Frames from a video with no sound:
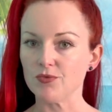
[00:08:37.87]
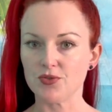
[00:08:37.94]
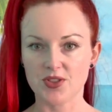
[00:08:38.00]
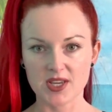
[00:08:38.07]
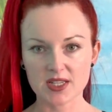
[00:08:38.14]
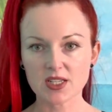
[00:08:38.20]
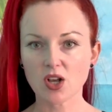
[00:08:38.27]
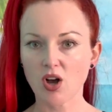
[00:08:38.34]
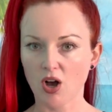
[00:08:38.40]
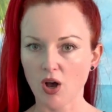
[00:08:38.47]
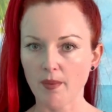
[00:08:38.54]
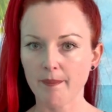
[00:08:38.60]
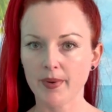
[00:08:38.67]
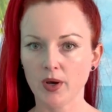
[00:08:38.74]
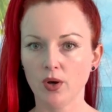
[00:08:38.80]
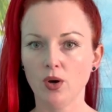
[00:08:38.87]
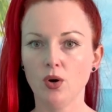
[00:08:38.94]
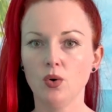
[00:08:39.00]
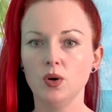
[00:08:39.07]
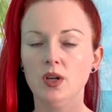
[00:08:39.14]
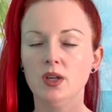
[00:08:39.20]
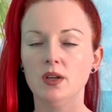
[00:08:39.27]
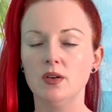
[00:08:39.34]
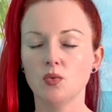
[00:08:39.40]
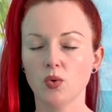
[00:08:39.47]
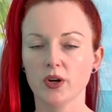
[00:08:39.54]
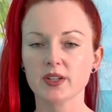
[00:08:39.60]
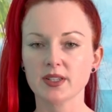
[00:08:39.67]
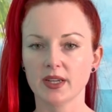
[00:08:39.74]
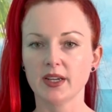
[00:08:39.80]
This combo
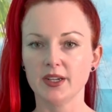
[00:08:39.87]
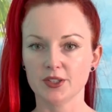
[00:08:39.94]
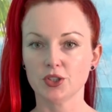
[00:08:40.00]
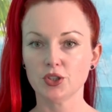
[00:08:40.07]
works like a